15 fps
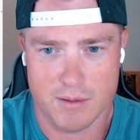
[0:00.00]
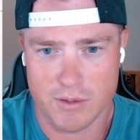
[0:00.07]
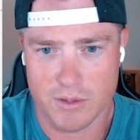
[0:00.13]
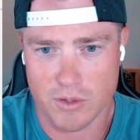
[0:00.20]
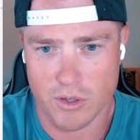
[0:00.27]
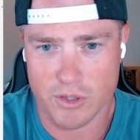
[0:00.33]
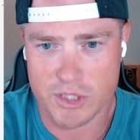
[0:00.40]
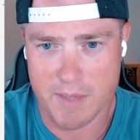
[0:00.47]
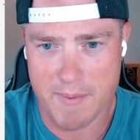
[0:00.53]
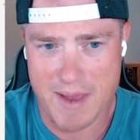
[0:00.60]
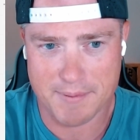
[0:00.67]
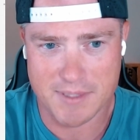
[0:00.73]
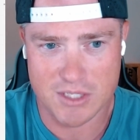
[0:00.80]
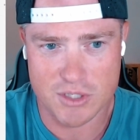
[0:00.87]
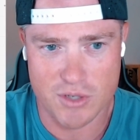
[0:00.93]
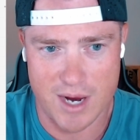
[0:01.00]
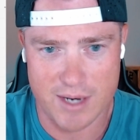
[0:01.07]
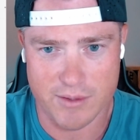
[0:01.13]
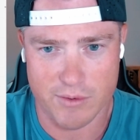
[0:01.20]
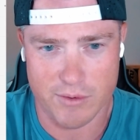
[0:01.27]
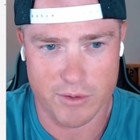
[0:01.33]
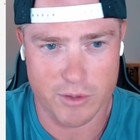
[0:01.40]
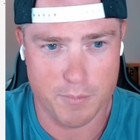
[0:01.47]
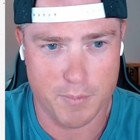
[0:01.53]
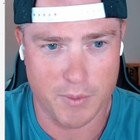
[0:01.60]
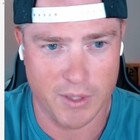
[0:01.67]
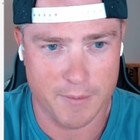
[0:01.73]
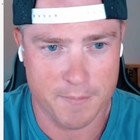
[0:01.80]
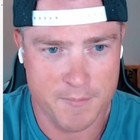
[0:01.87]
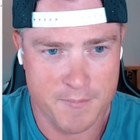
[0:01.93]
You go to G-Maps Extractor. You put